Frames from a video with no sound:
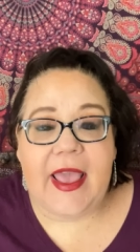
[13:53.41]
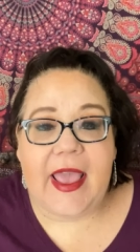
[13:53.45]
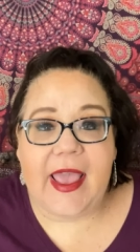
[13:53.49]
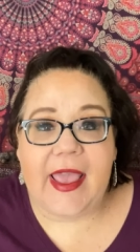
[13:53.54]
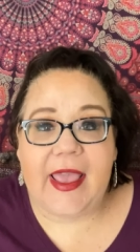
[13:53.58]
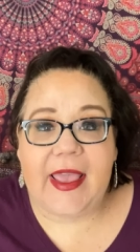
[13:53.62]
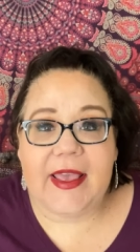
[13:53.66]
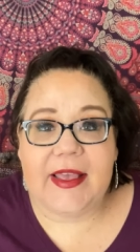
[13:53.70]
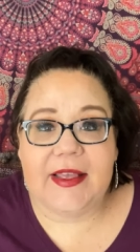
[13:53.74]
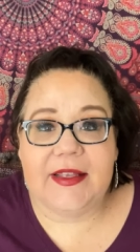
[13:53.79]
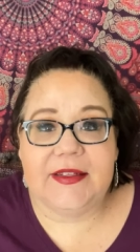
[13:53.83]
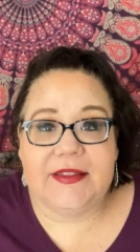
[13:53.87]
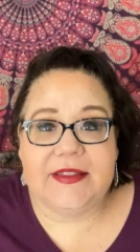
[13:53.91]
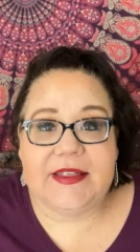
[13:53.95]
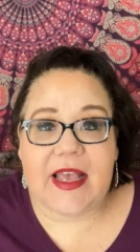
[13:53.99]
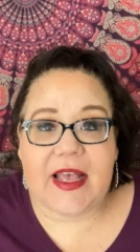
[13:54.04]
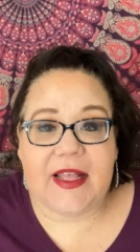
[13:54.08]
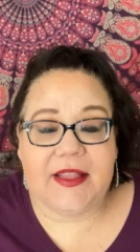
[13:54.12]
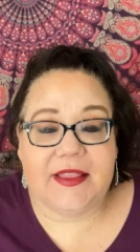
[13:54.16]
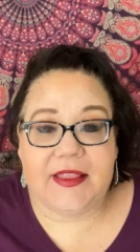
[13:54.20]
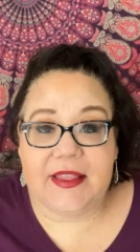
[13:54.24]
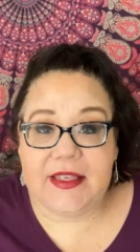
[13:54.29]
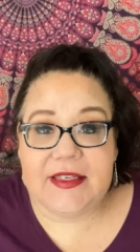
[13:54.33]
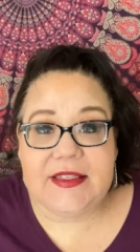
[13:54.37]
And
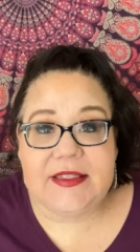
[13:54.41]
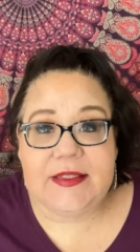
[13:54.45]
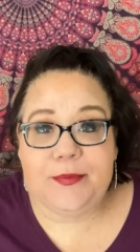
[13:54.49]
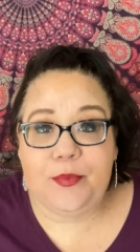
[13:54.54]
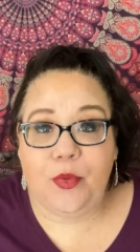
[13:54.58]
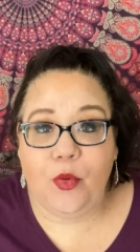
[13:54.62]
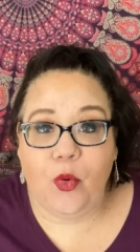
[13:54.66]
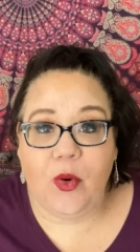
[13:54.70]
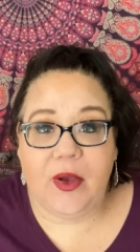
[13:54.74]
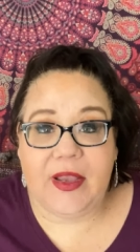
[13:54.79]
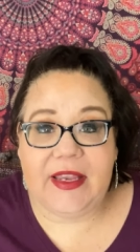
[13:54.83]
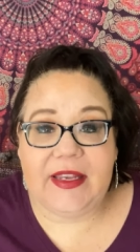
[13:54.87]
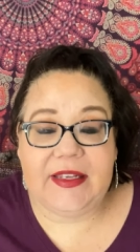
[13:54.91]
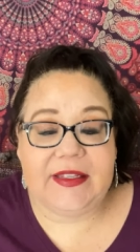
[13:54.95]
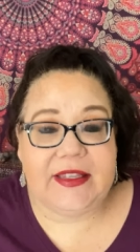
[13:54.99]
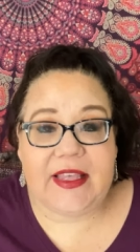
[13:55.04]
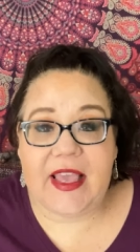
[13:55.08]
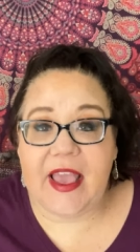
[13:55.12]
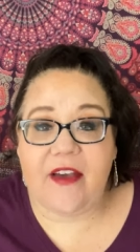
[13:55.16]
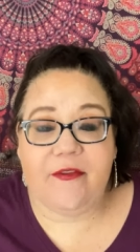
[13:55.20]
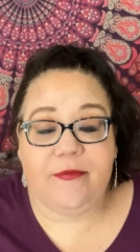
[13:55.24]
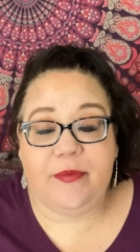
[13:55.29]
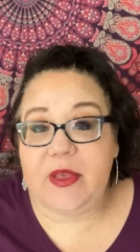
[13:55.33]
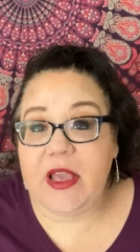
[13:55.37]
at this point, the
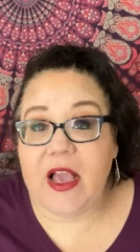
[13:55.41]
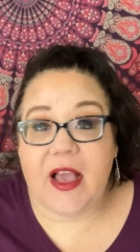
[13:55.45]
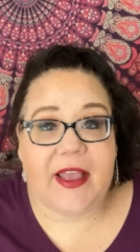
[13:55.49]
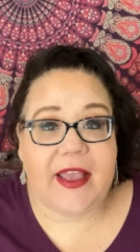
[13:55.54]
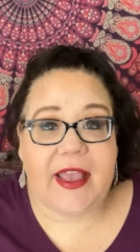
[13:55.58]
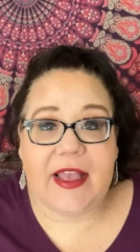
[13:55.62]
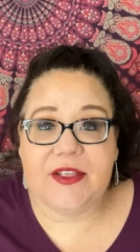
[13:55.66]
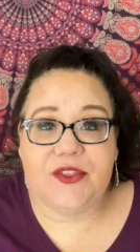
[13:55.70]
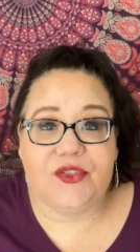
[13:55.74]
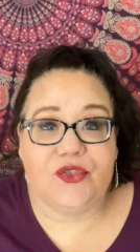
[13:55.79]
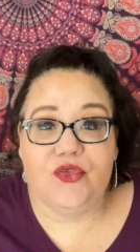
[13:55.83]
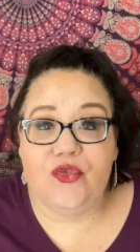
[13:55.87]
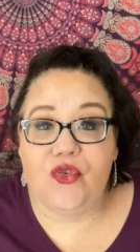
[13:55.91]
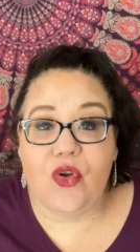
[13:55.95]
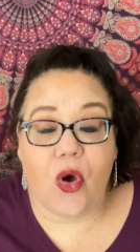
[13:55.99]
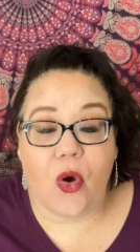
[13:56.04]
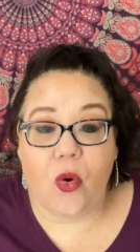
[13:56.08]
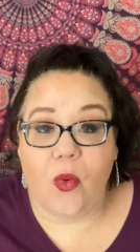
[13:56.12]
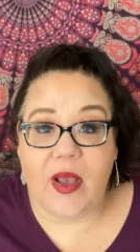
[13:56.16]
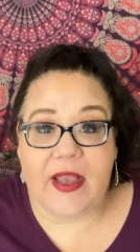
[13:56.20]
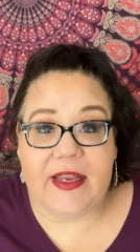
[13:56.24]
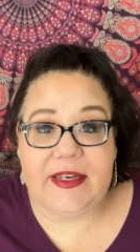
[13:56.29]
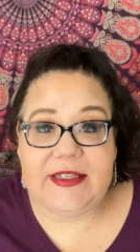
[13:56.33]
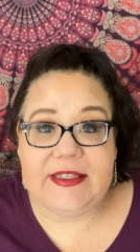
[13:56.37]
FBI has
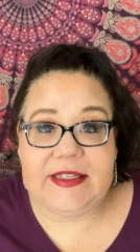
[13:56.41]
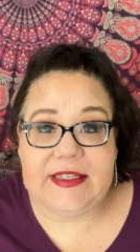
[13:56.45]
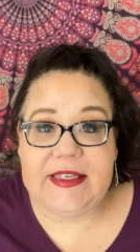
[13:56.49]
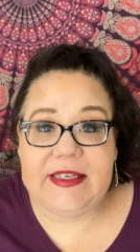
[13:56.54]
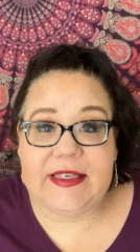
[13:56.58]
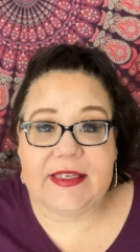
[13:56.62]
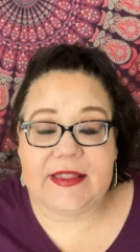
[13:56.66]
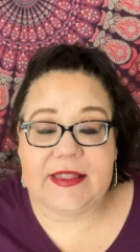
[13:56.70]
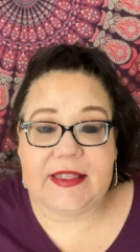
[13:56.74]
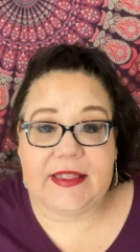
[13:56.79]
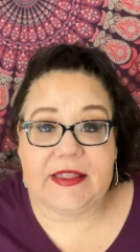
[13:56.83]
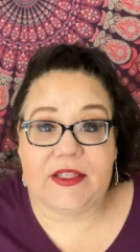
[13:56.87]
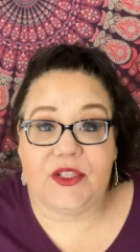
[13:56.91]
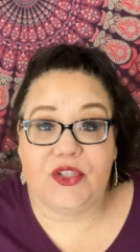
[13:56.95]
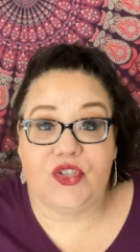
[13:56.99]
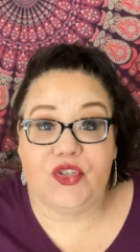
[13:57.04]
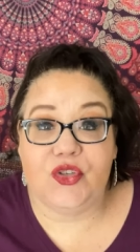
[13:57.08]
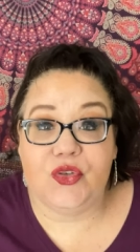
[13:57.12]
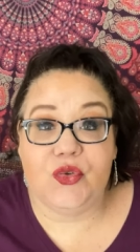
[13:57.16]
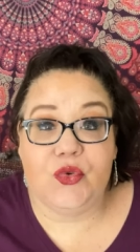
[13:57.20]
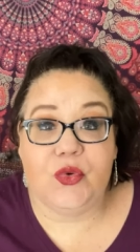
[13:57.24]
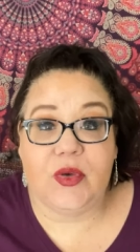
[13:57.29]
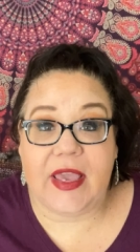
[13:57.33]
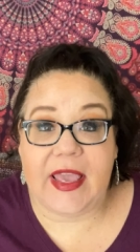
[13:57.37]
no idea that the
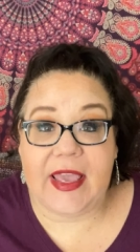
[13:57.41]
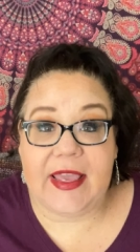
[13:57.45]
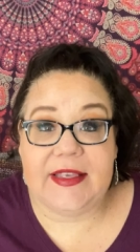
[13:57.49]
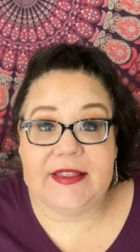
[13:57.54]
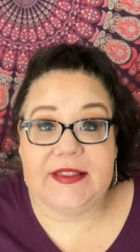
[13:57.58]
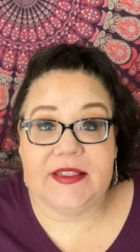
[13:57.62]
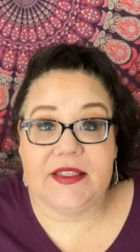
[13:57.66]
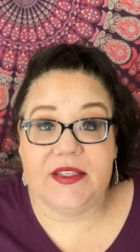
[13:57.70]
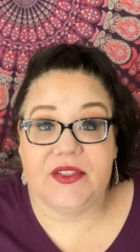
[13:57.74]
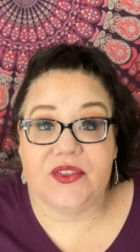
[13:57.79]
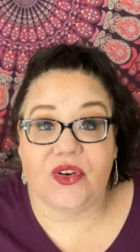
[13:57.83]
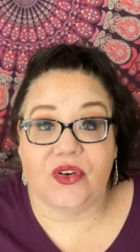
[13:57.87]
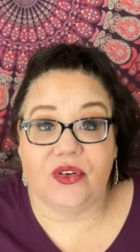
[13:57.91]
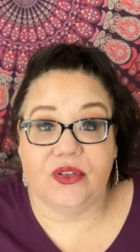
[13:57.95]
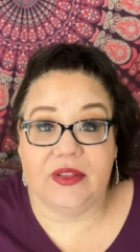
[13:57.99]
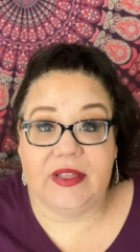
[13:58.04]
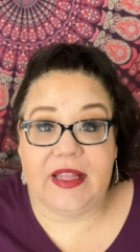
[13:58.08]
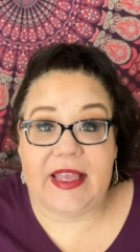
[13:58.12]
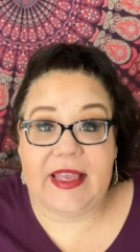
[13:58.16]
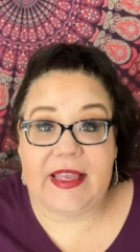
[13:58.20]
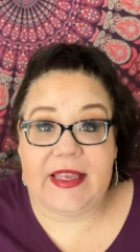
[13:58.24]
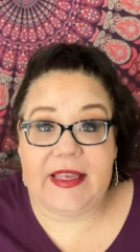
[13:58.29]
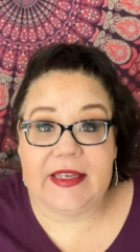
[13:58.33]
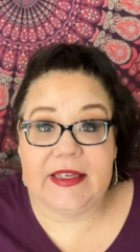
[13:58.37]
two cases are
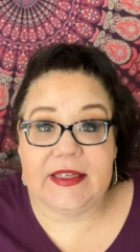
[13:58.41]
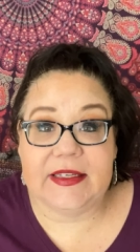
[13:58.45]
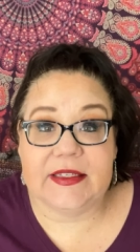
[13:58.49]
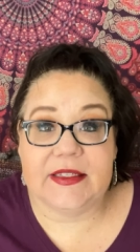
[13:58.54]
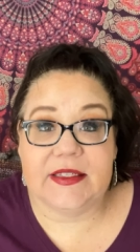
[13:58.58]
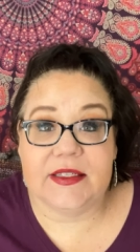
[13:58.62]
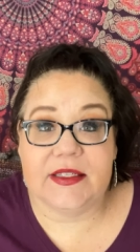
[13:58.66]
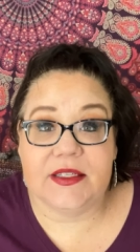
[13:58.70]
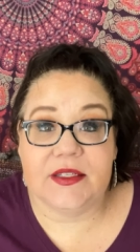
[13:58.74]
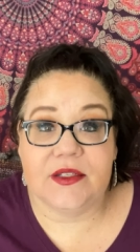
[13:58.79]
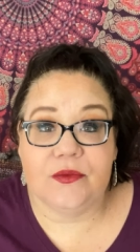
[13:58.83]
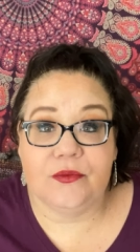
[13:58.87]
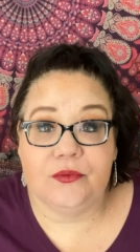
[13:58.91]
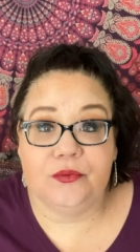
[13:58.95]
linked.